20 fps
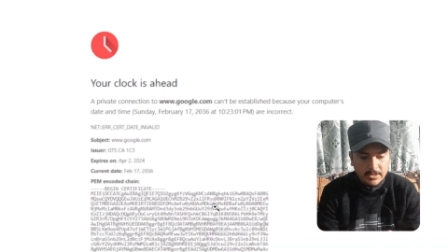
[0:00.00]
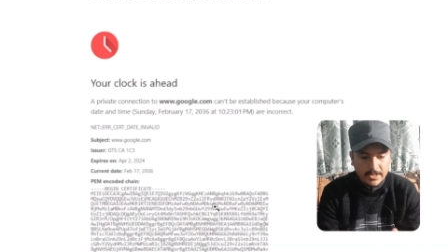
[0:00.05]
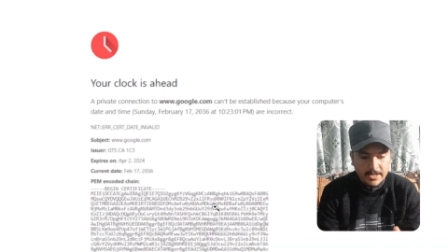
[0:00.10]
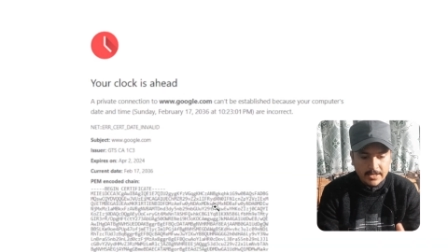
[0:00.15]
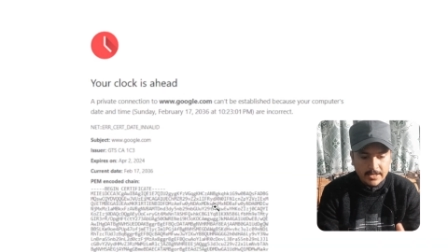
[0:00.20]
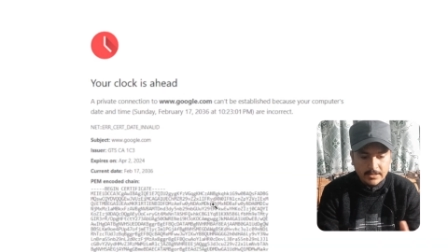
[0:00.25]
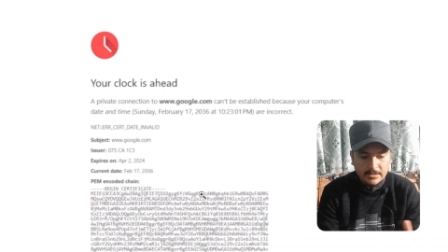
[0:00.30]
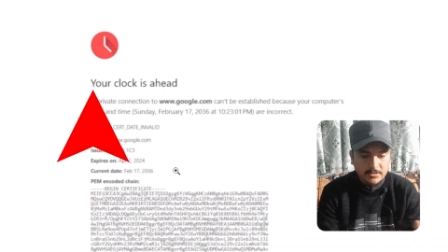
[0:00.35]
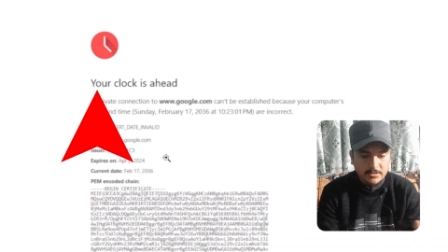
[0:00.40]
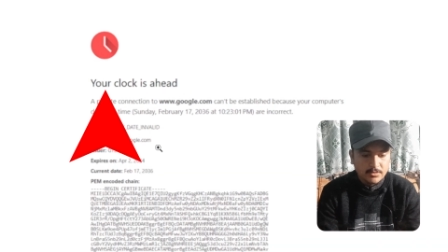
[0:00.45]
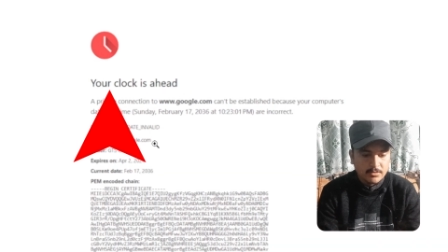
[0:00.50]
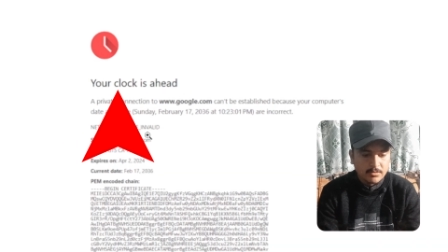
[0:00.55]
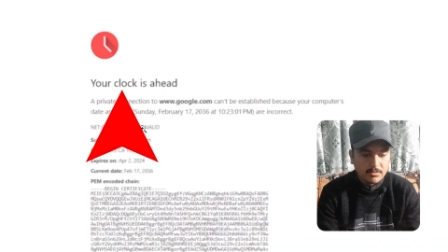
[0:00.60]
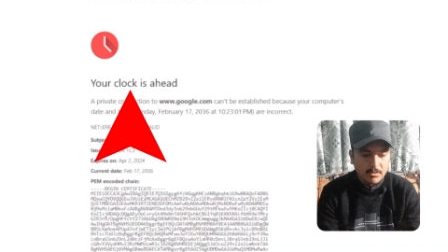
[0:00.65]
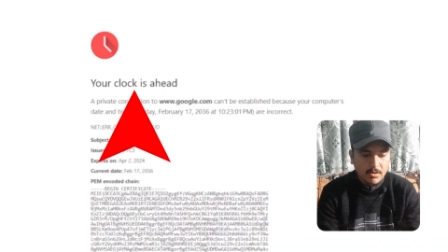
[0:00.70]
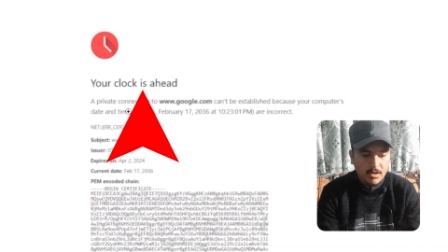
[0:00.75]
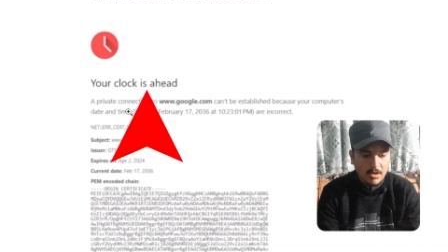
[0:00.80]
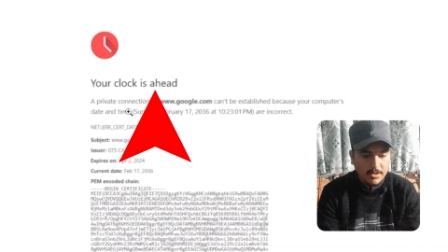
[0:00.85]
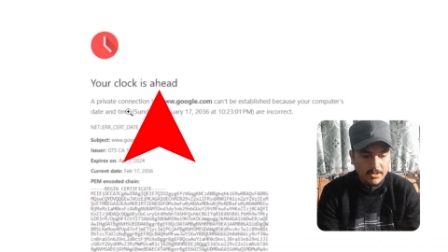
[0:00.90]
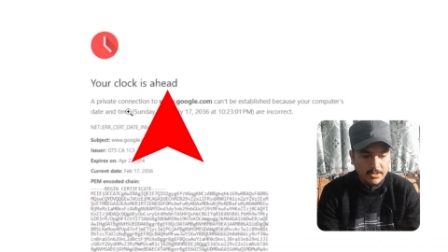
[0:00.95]
that your
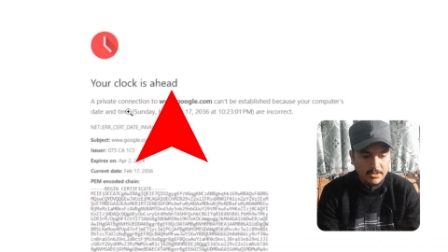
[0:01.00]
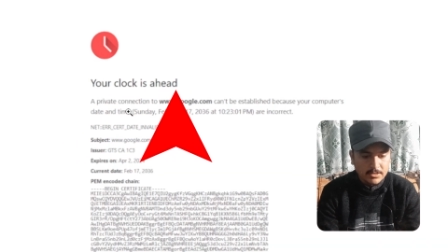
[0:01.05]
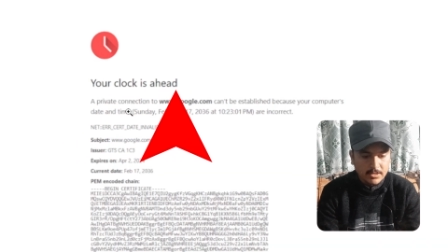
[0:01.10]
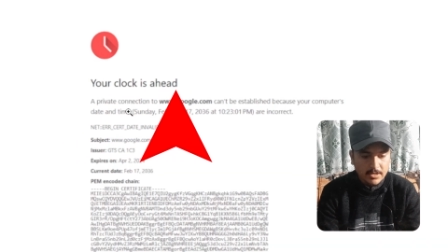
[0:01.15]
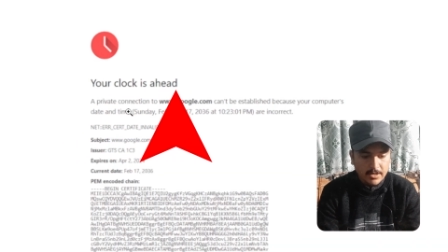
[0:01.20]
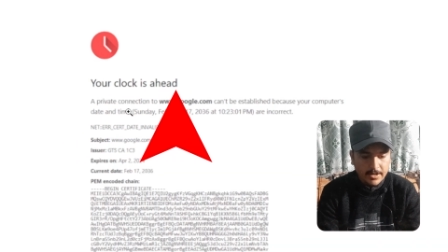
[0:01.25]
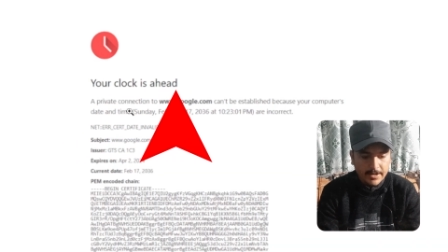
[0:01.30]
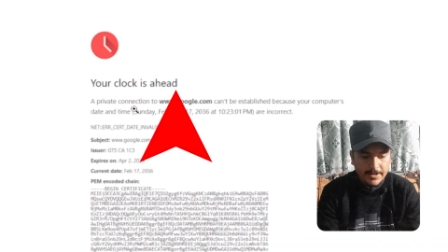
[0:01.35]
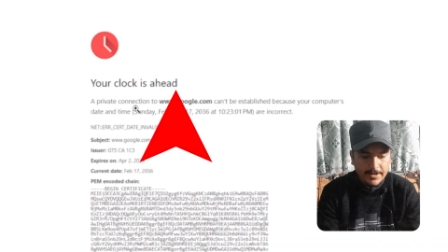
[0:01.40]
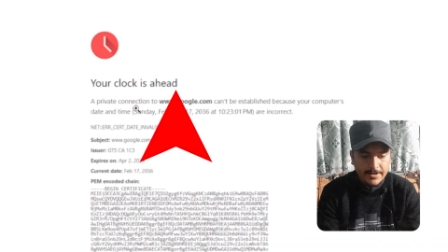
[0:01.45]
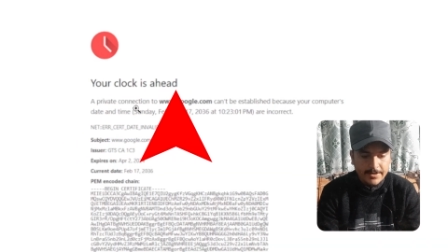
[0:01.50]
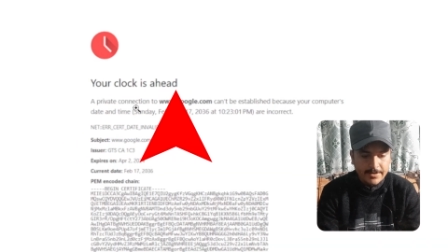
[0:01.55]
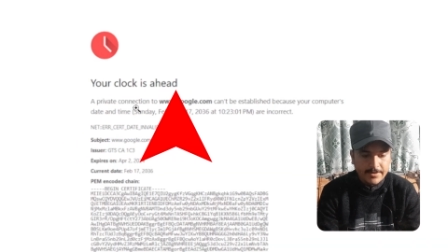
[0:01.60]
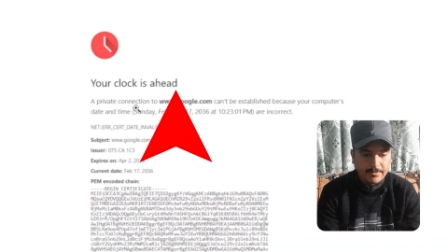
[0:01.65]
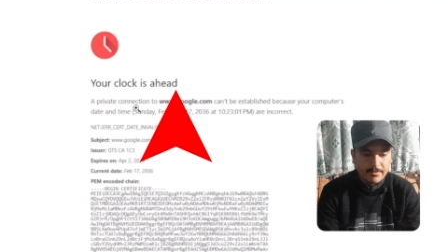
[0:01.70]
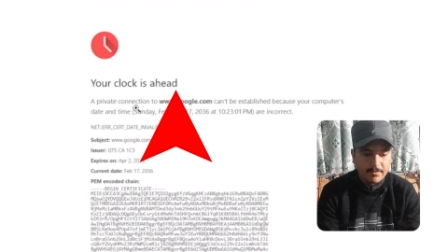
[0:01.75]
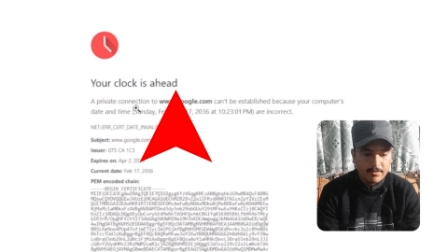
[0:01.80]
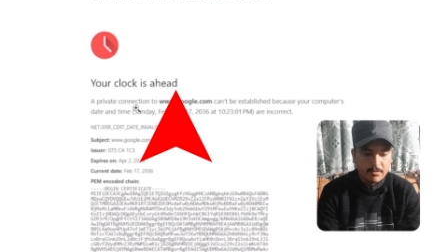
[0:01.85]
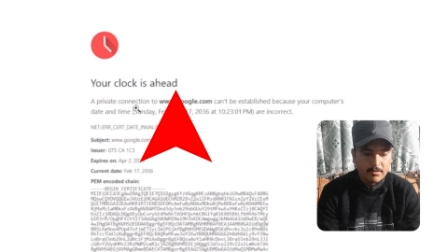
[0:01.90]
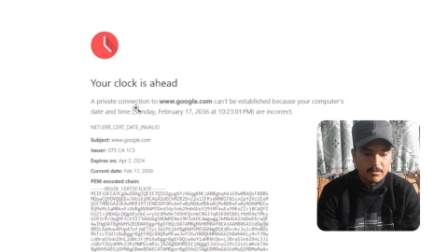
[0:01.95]
clock is ahead
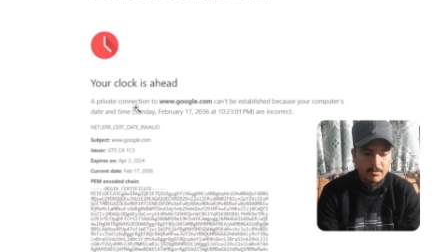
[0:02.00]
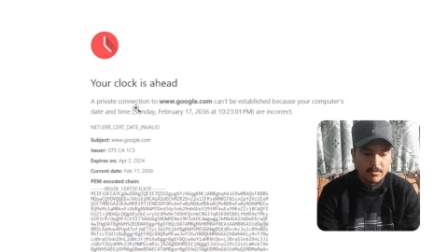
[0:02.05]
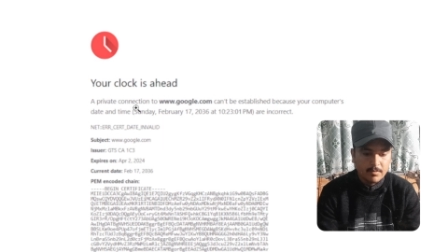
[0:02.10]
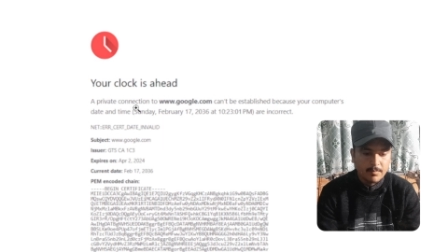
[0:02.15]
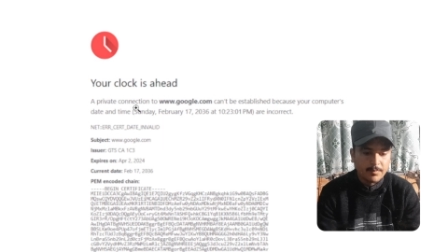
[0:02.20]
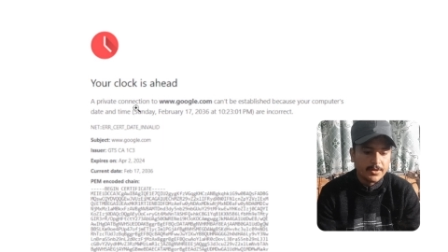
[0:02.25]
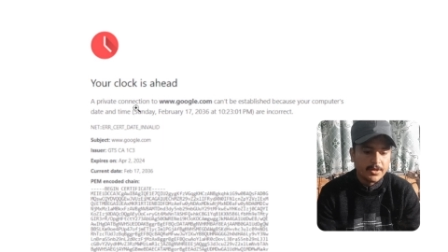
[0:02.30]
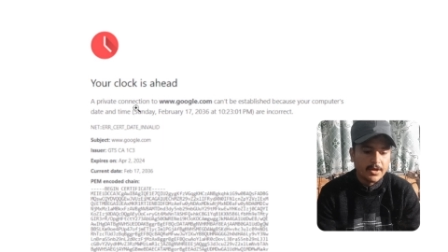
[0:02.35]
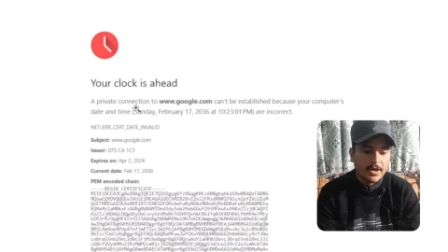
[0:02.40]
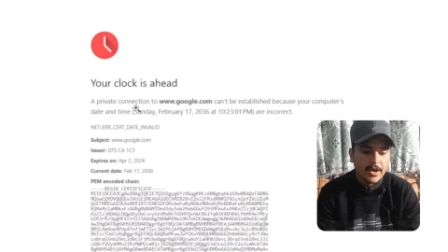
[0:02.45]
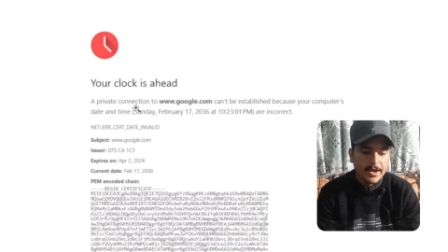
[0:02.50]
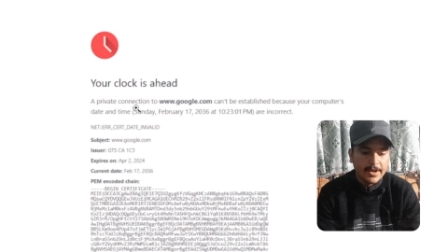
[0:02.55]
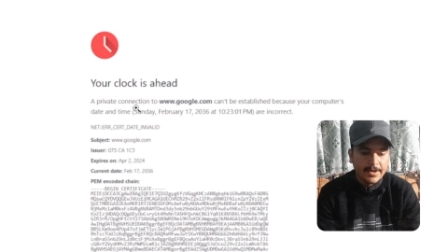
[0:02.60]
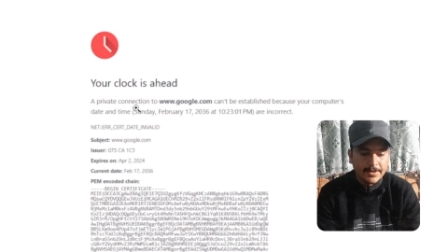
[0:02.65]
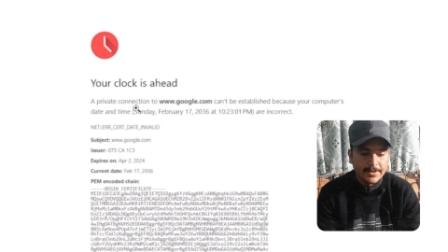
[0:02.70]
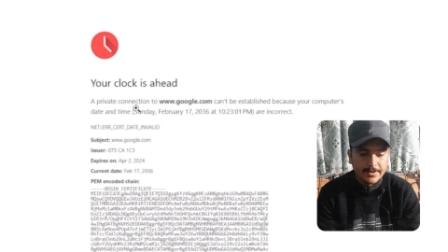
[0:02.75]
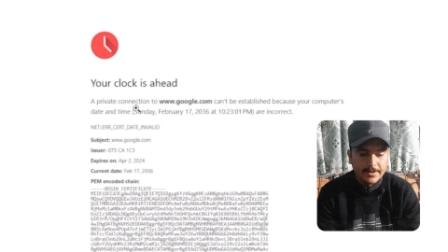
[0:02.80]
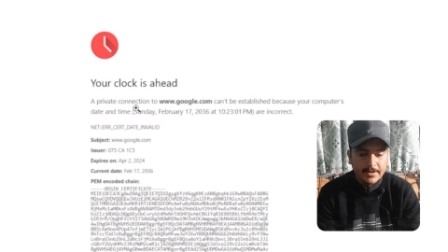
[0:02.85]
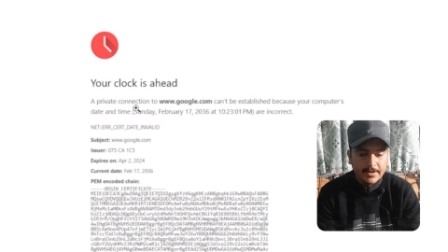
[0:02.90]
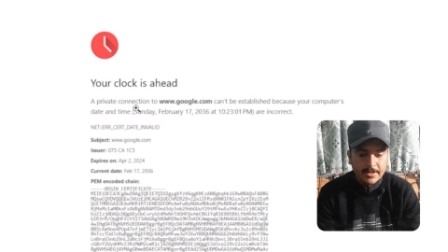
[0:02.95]
or behind,